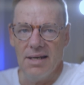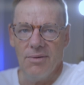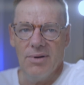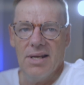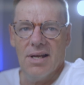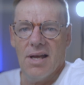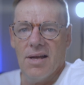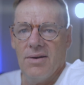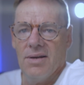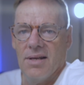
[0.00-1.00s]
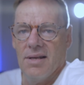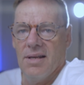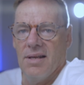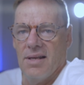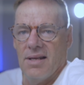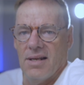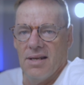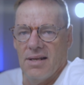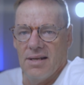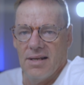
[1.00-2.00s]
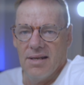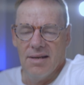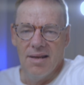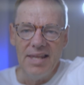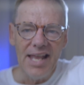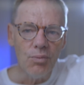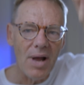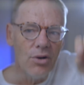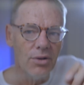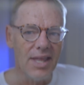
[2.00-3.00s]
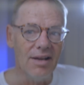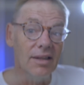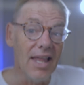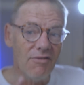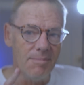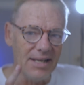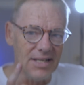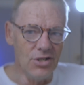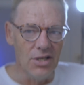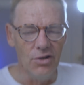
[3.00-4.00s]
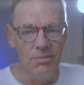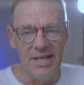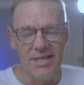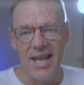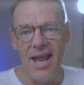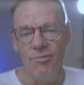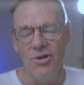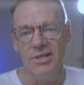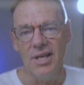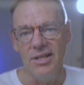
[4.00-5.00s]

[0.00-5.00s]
There we go. That's one good thing I love about these Lumix cameras.